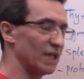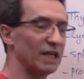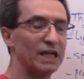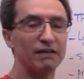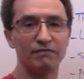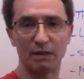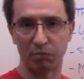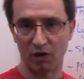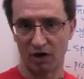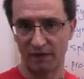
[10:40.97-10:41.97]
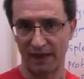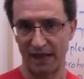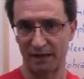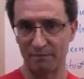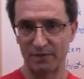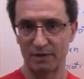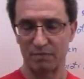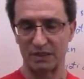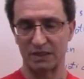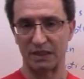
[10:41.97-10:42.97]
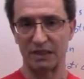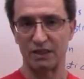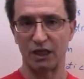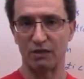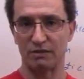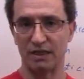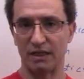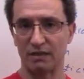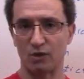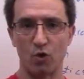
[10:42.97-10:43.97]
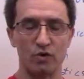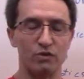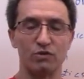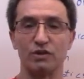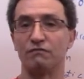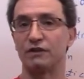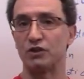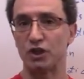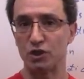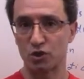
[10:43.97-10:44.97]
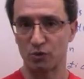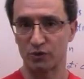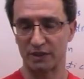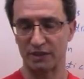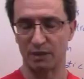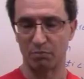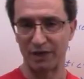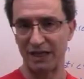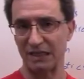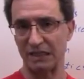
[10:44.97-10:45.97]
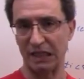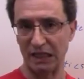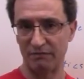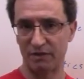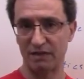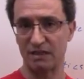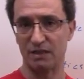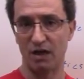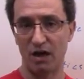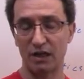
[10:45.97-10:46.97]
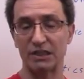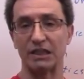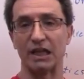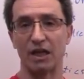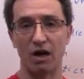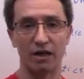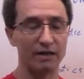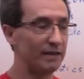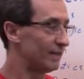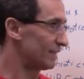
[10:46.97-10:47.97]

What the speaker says: they leave the blood and basically they go into different tissues in the brain, in the liver, in the heart, in the lung,